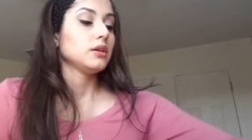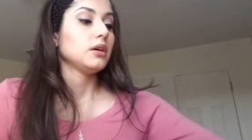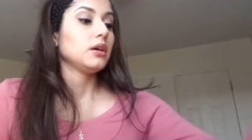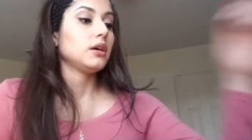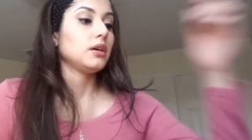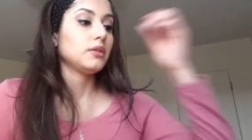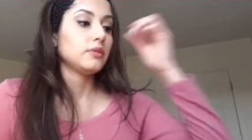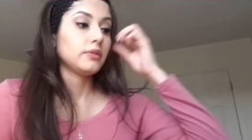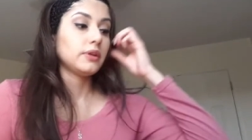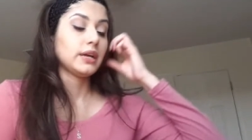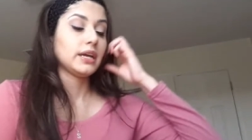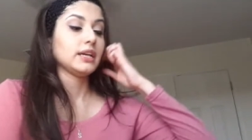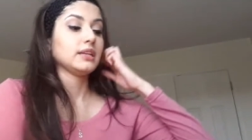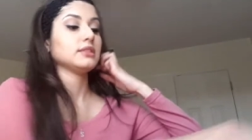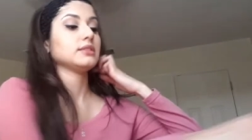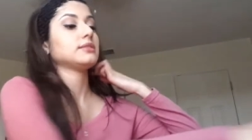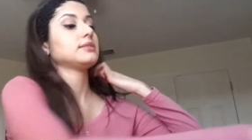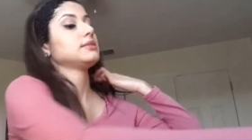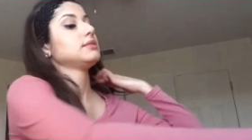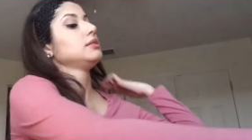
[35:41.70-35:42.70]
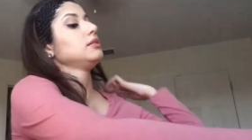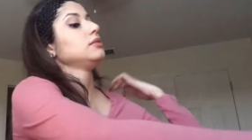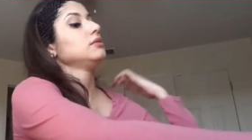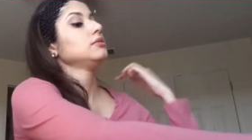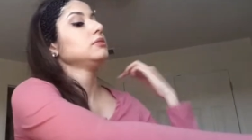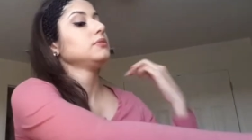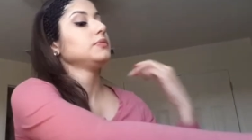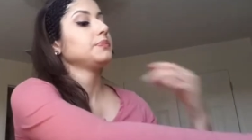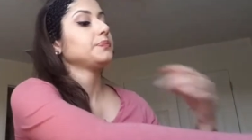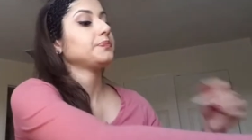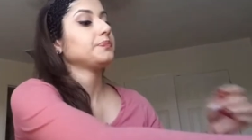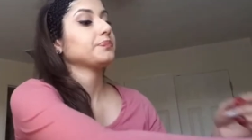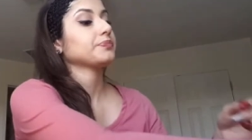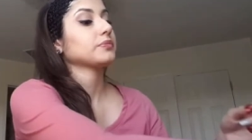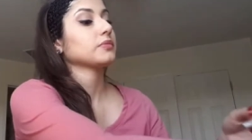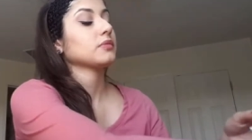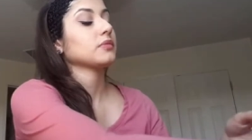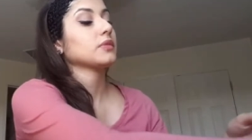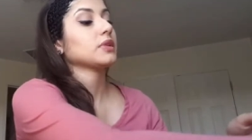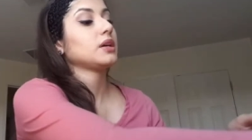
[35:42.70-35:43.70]
Alright, so
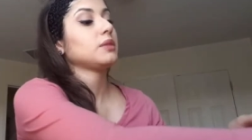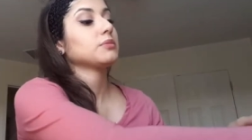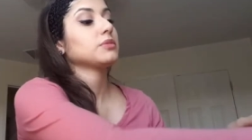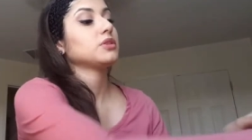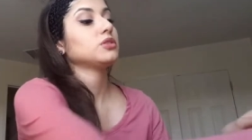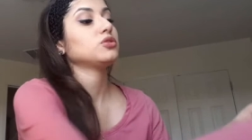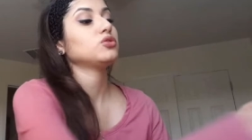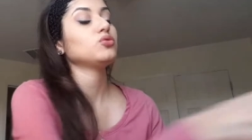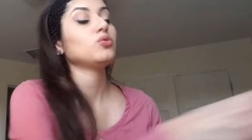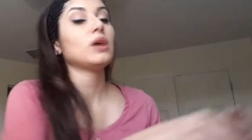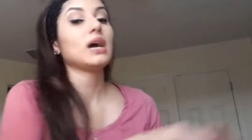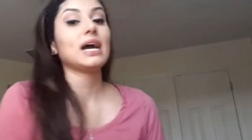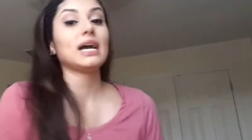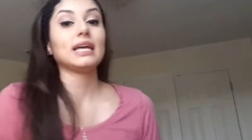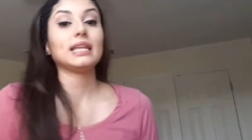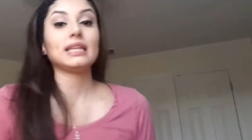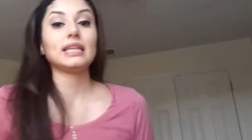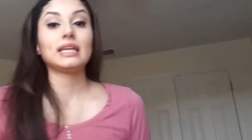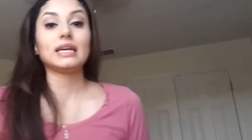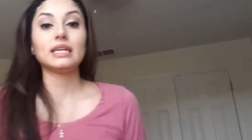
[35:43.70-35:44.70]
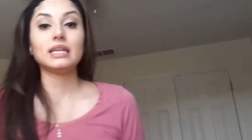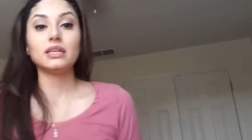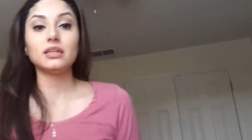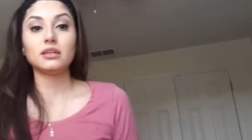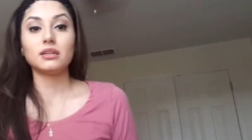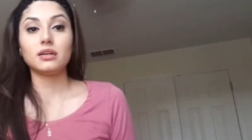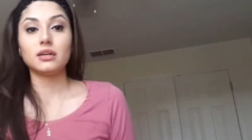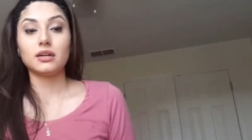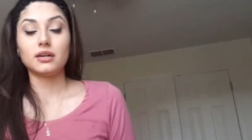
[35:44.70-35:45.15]
I'm gonna do highlight.